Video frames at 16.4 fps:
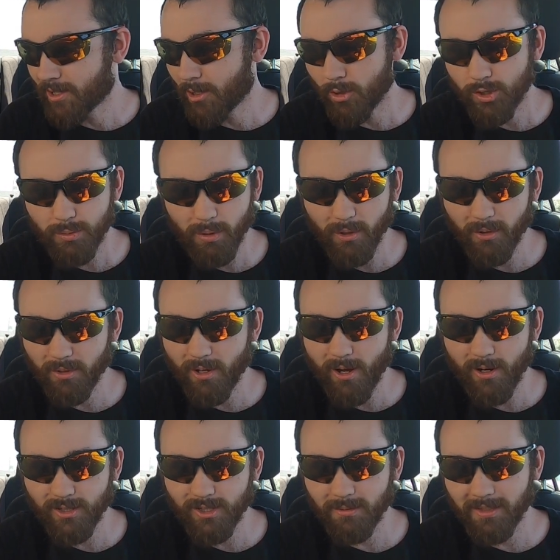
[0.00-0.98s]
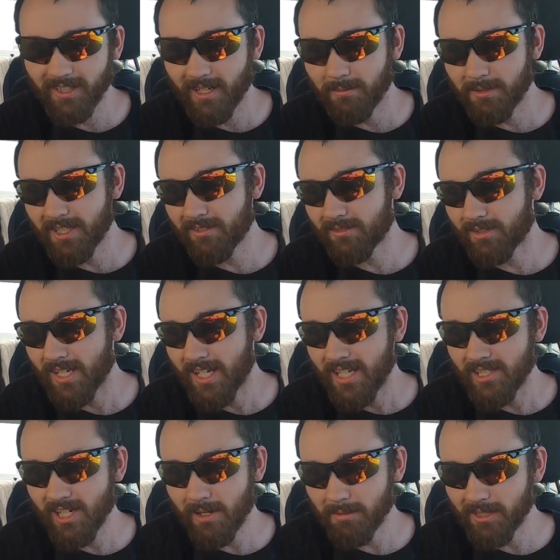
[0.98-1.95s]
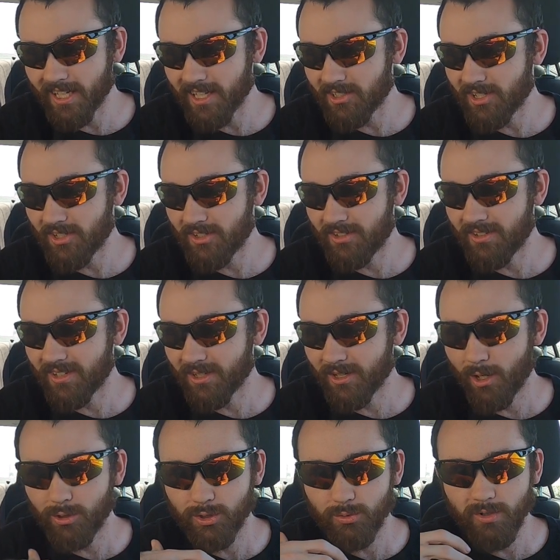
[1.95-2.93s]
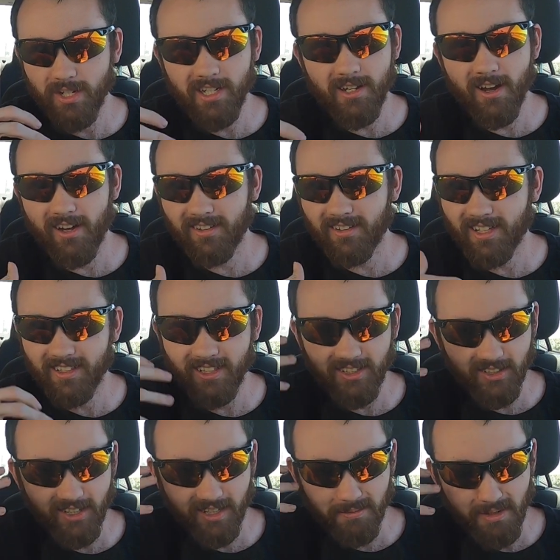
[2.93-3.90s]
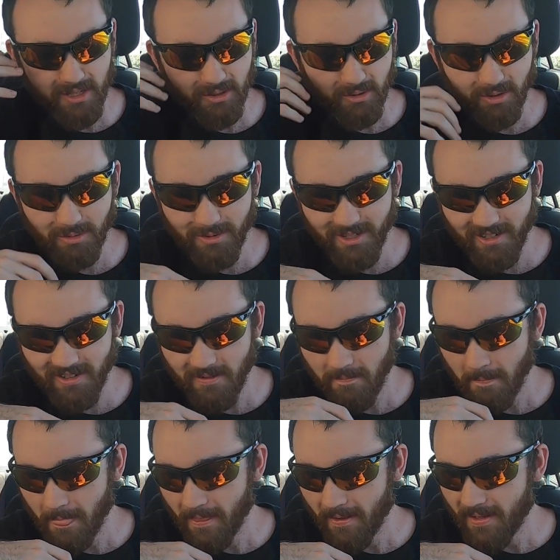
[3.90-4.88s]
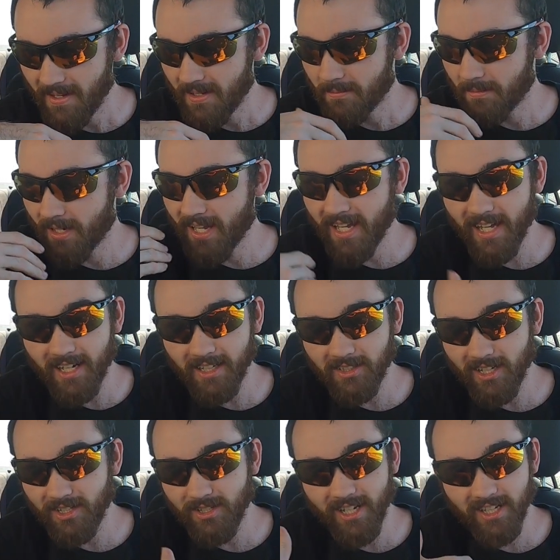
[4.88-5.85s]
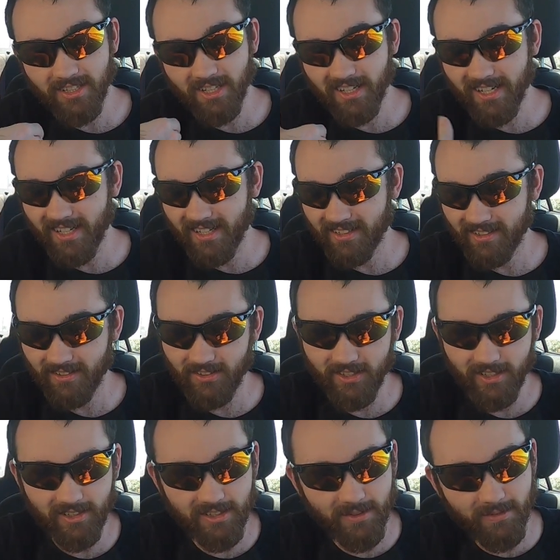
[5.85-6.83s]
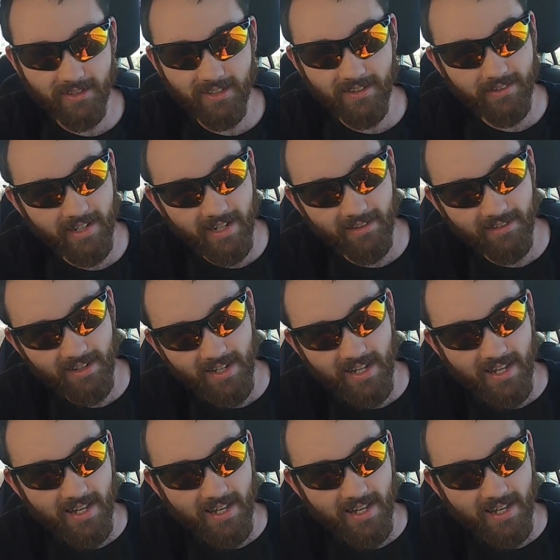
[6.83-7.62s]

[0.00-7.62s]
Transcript: Ghost Protocol or something like that. I'm getting Tom Clancy's Ghost Recon. Like, that's kind of messing with me here. But eight out of ten, you guys got to get into the series if you never had.